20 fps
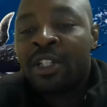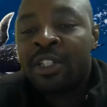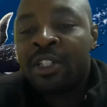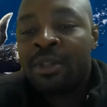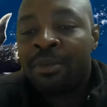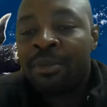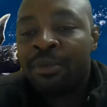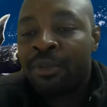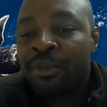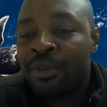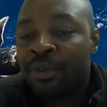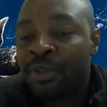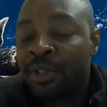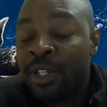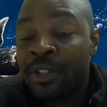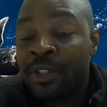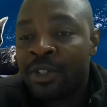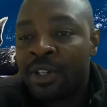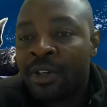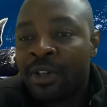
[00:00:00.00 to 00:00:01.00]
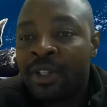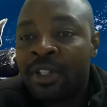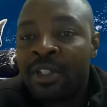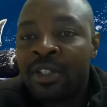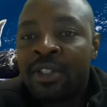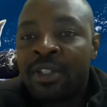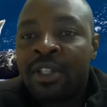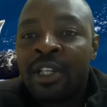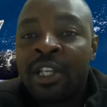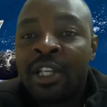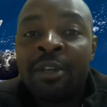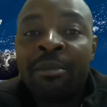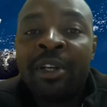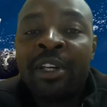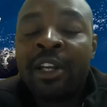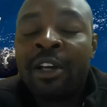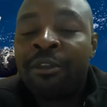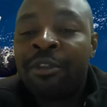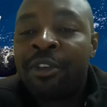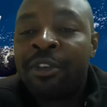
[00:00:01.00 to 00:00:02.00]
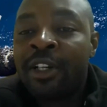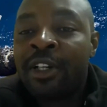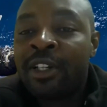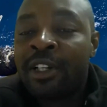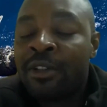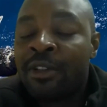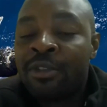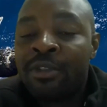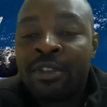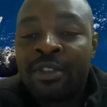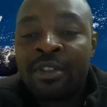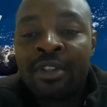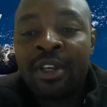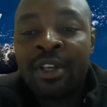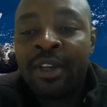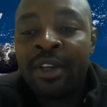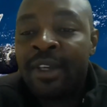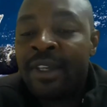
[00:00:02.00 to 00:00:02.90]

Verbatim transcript: ownership for national agency in many African countries,